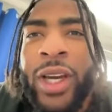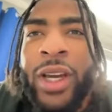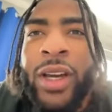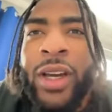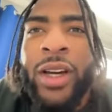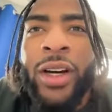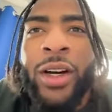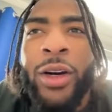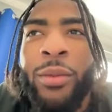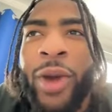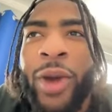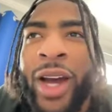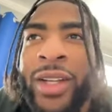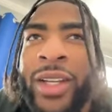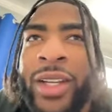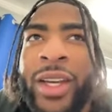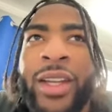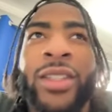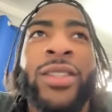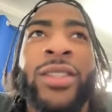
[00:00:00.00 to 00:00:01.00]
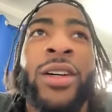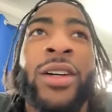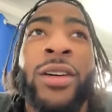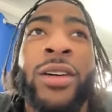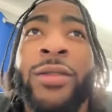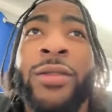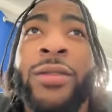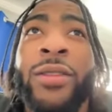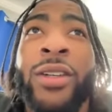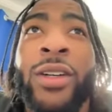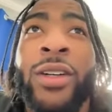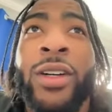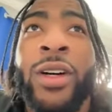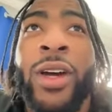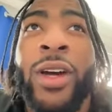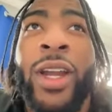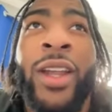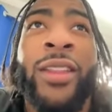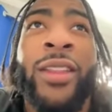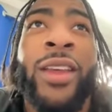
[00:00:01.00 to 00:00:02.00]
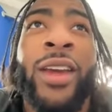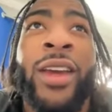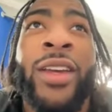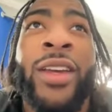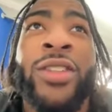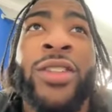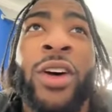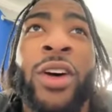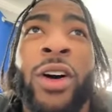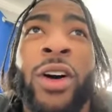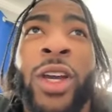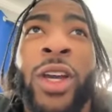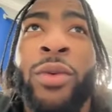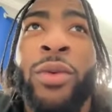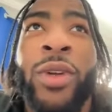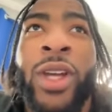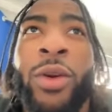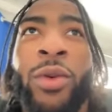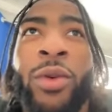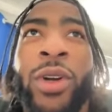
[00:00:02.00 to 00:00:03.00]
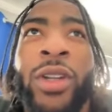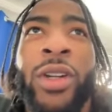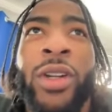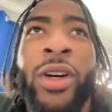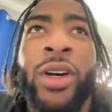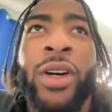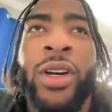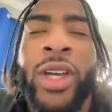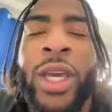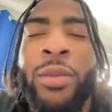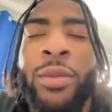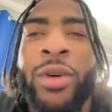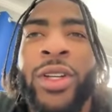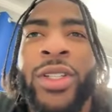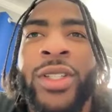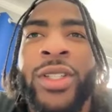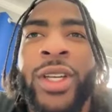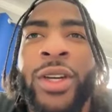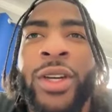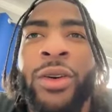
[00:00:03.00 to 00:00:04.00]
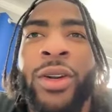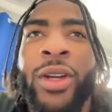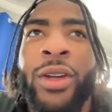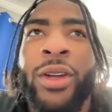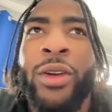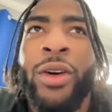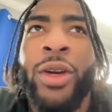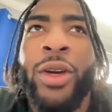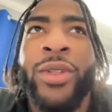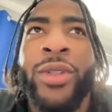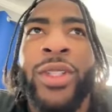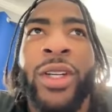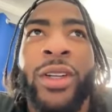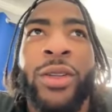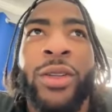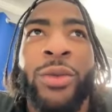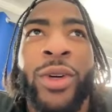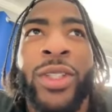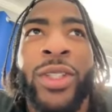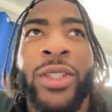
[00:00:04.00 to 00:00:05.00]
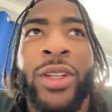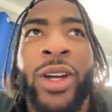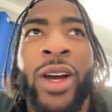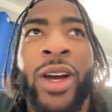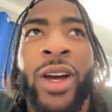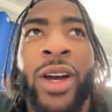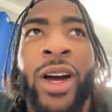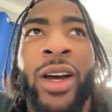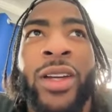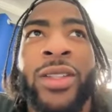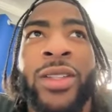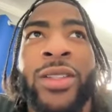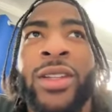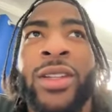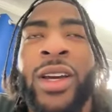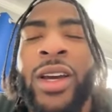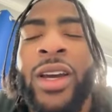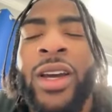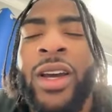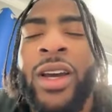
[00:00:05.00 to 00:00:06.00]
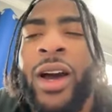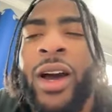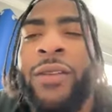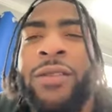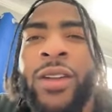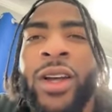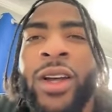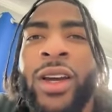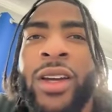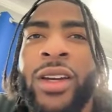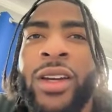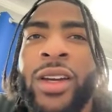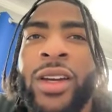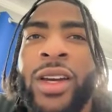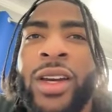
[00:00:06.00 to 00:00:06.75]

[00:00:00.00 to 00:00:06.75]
um and stuff uh anything he saw he would he wouldn't keep it a secret you know he would tell the rest of the guys and i feel like